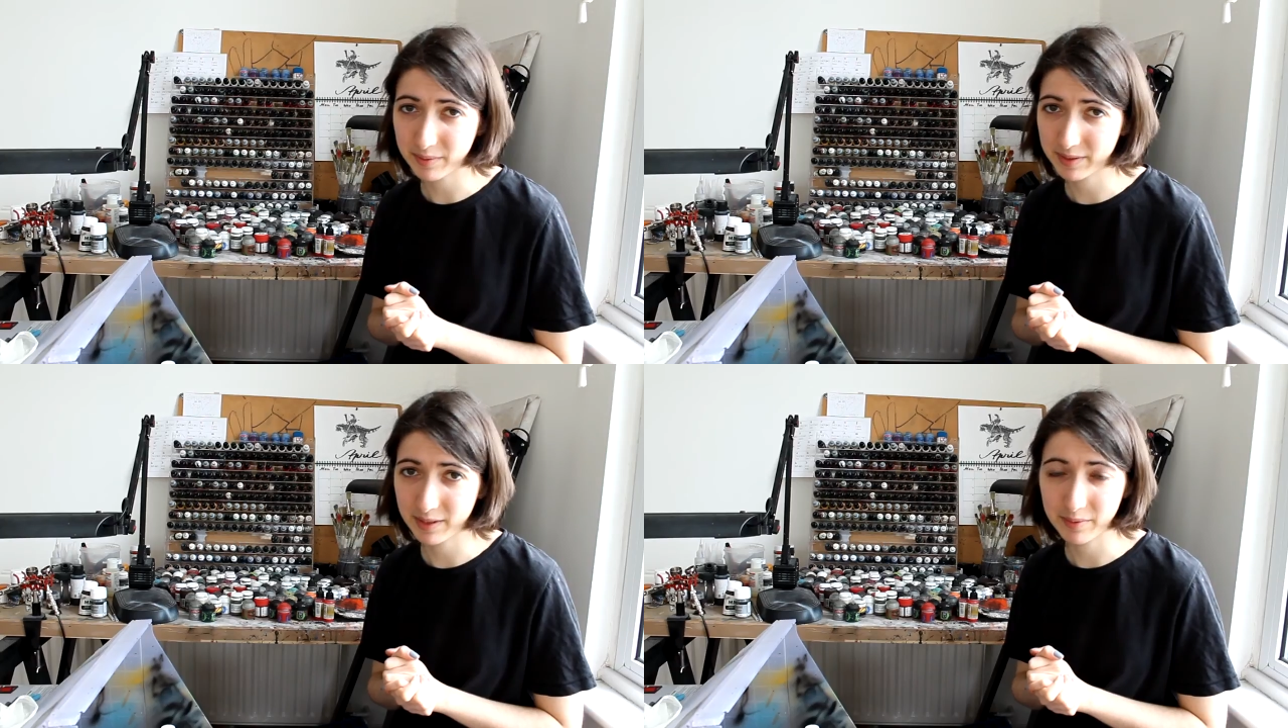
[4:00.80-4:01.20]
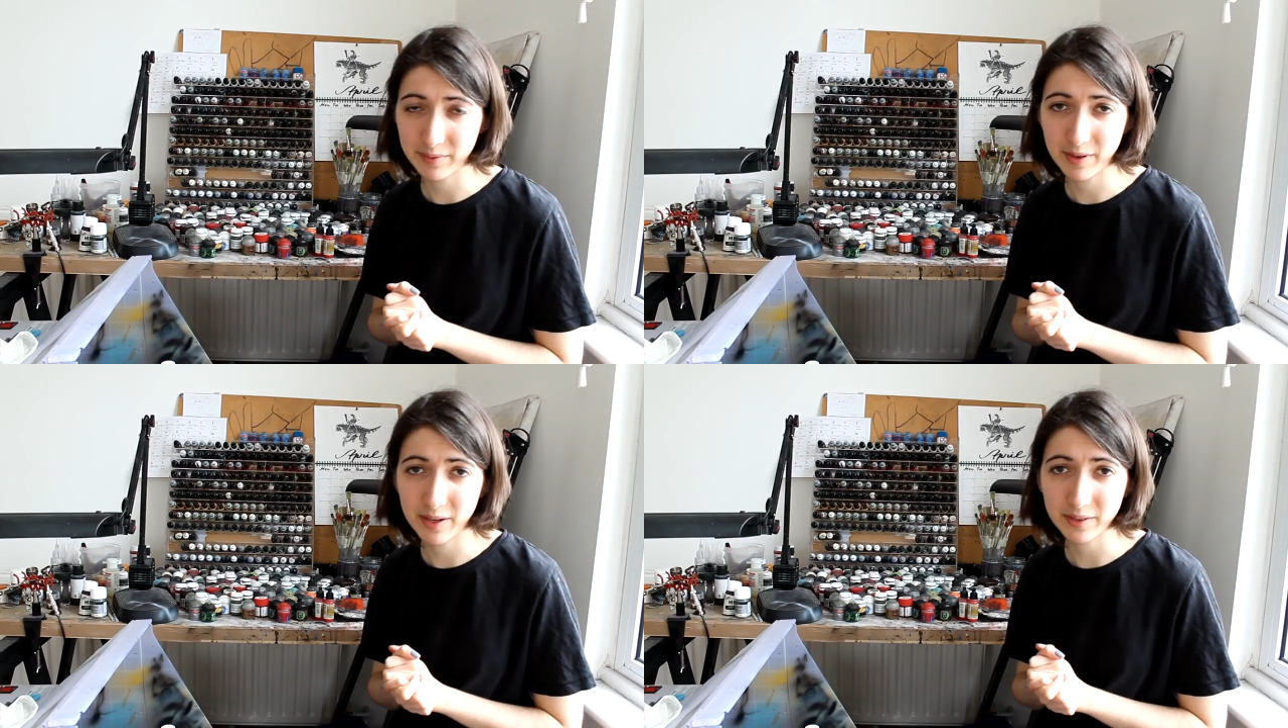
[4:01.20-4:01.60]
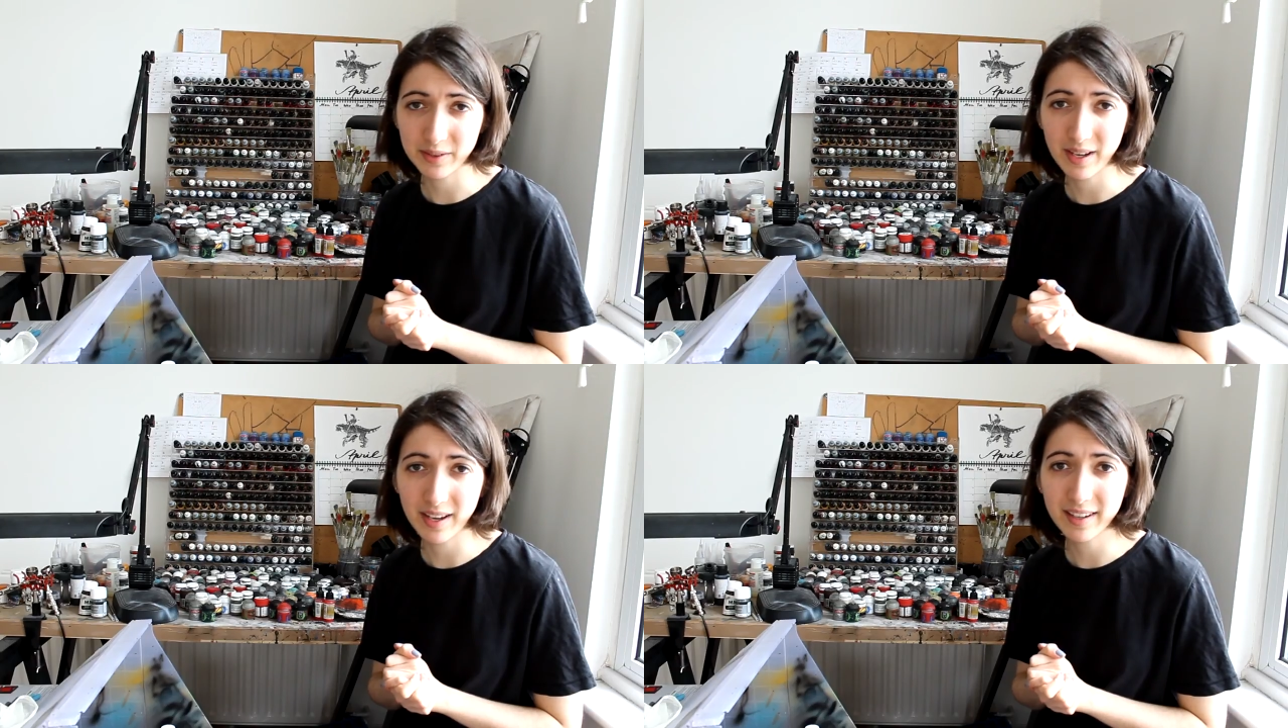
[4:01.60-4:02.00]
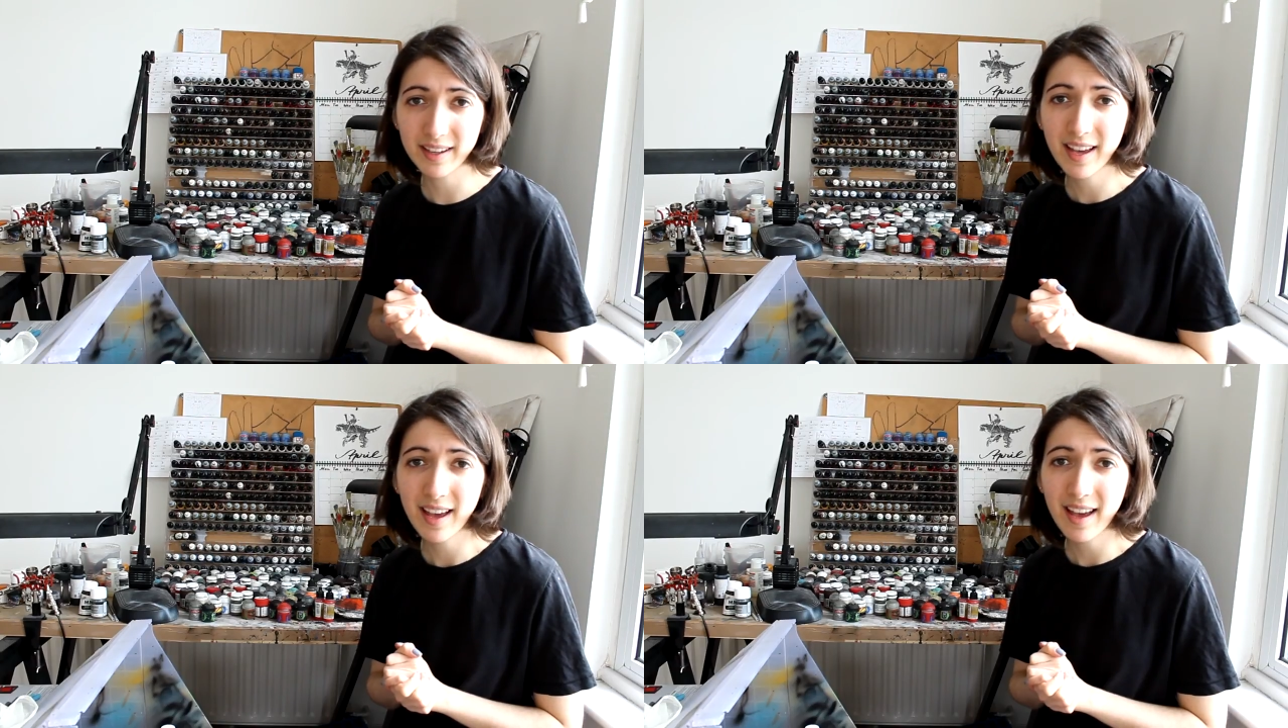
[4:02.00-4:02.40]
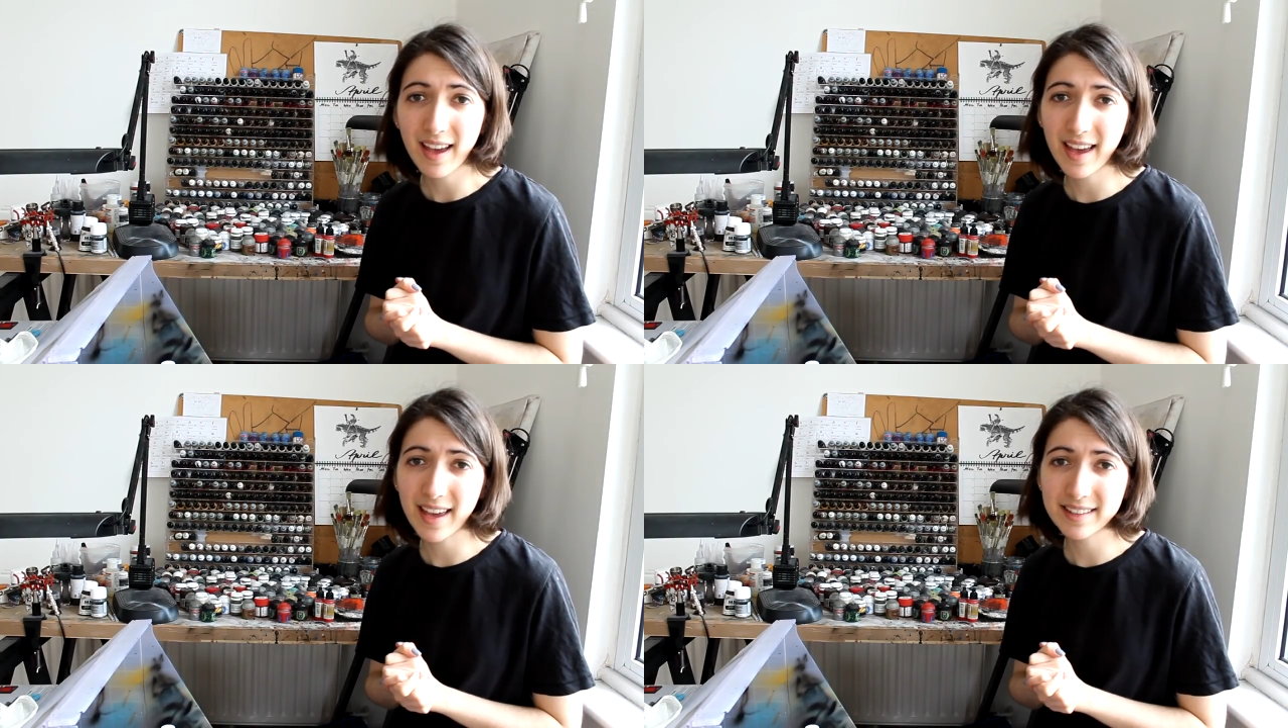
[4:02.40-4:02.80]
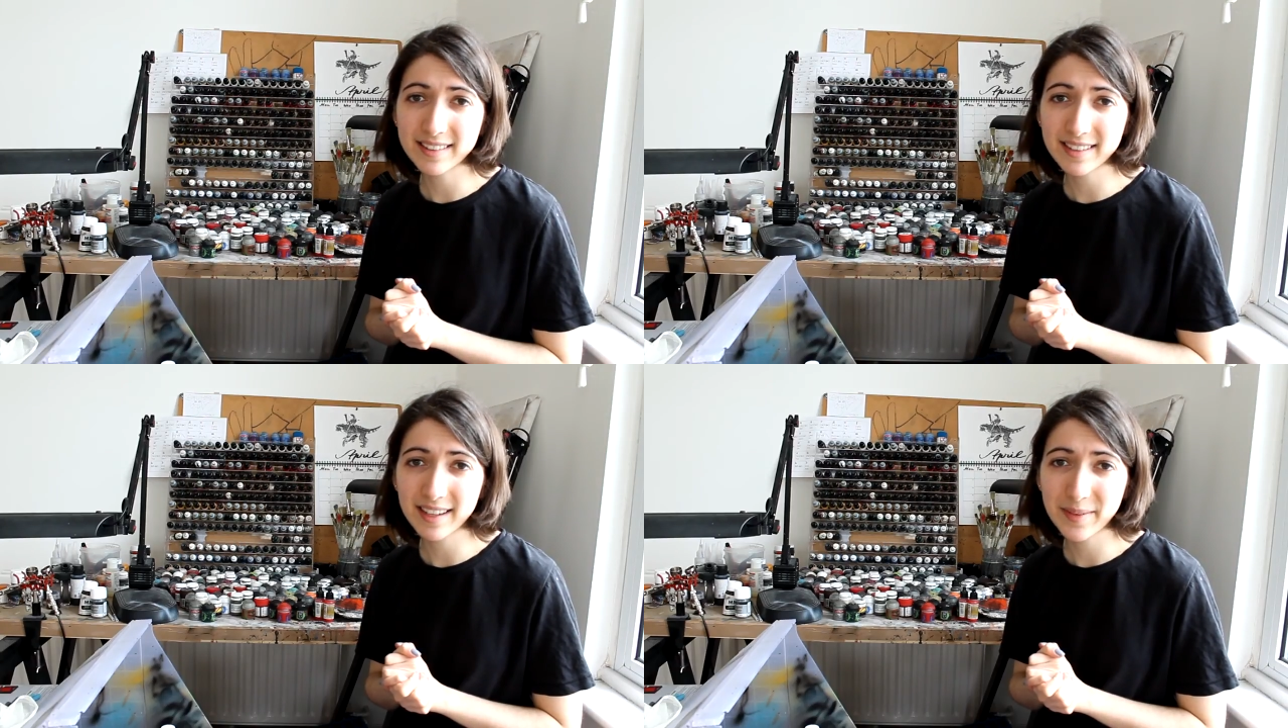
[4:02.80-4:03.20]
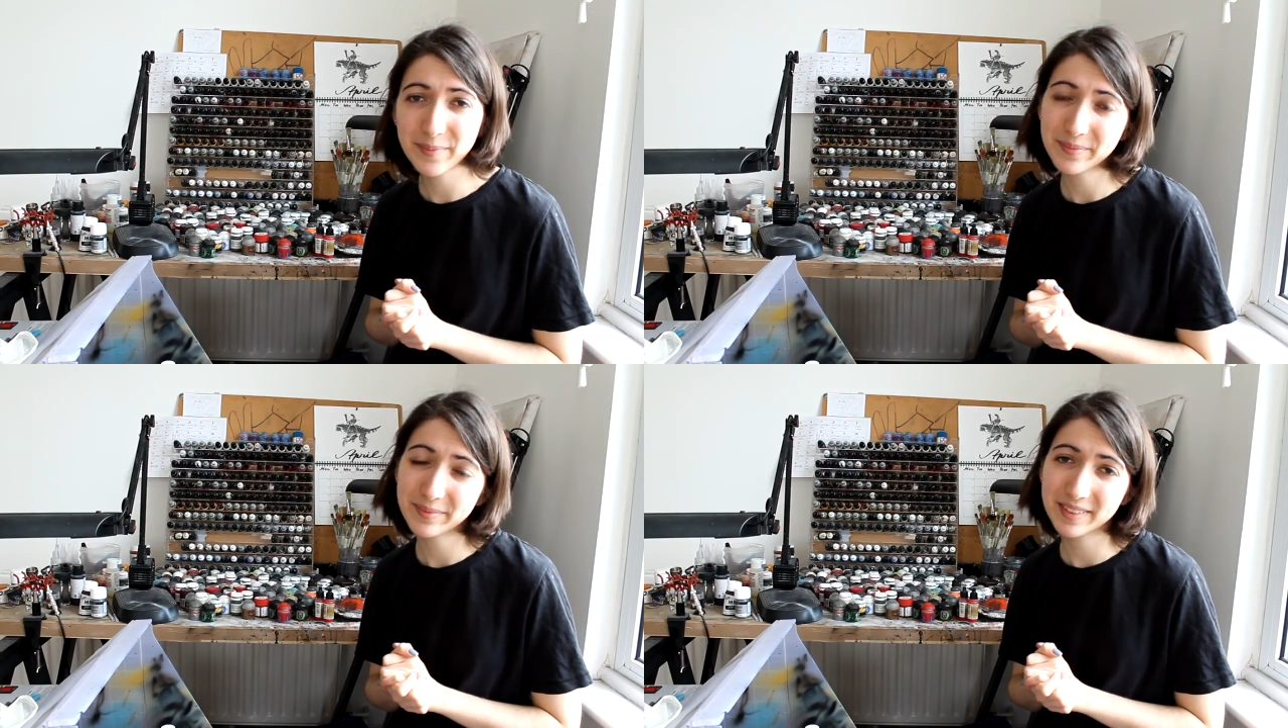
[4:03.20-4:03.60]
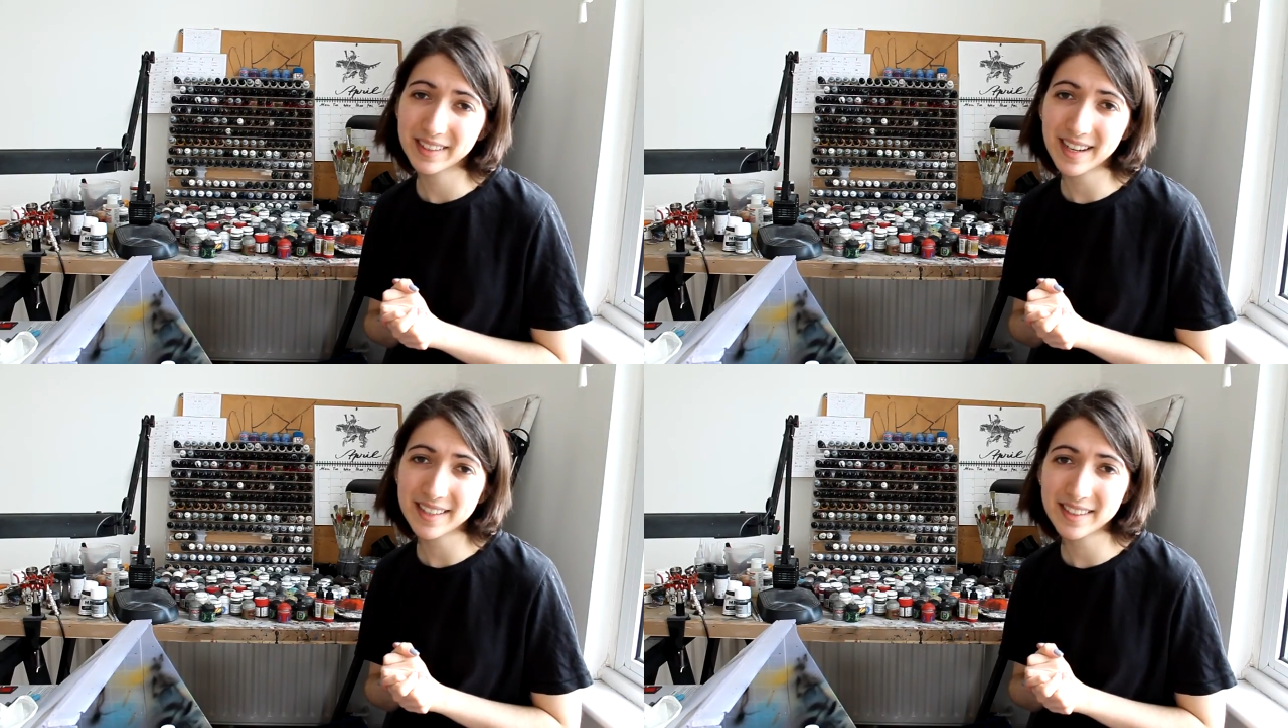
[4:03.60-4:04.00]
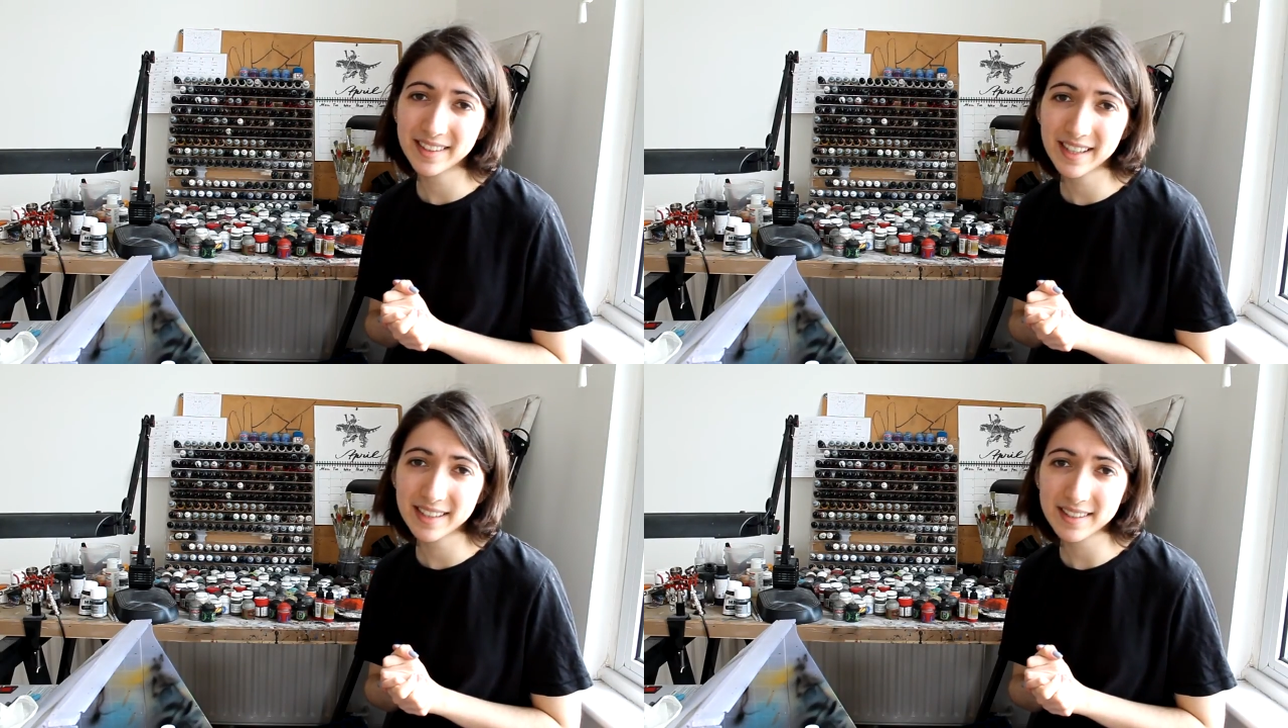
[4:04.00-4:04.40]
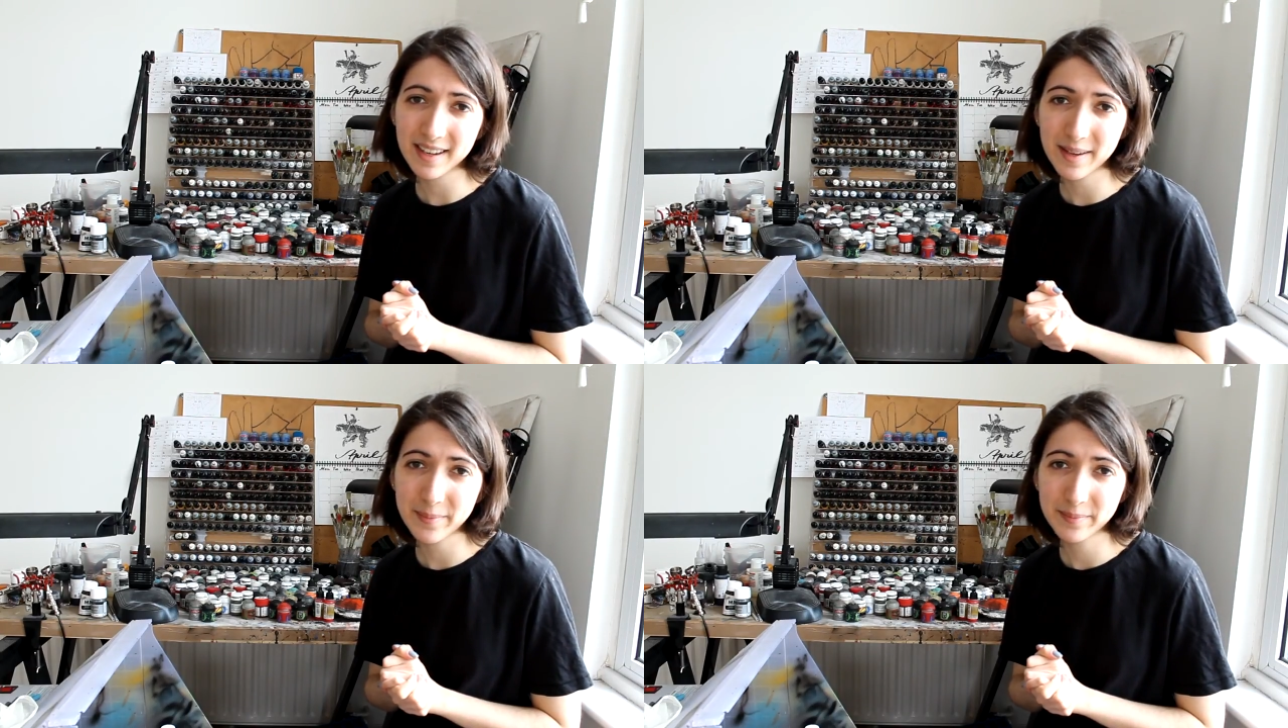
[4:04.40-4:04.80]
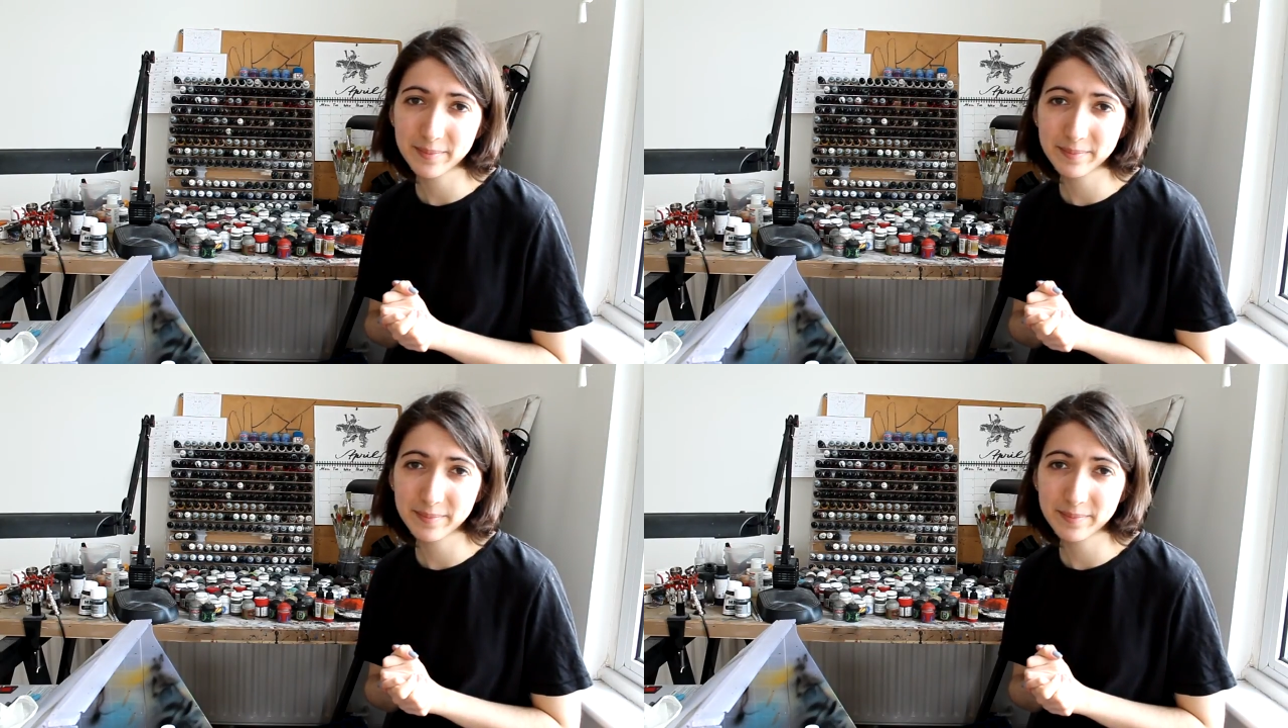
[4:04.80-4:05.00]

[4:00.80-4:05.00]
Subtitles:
from stuff I find online. And guys, see you next time.